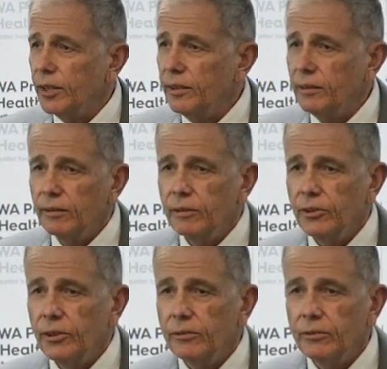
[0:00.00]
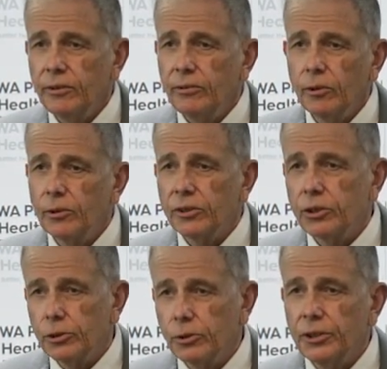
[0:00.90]
and you look at the
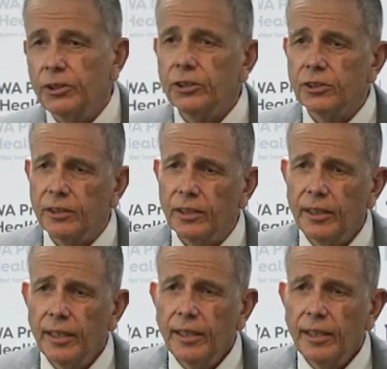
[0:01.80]
shortages and the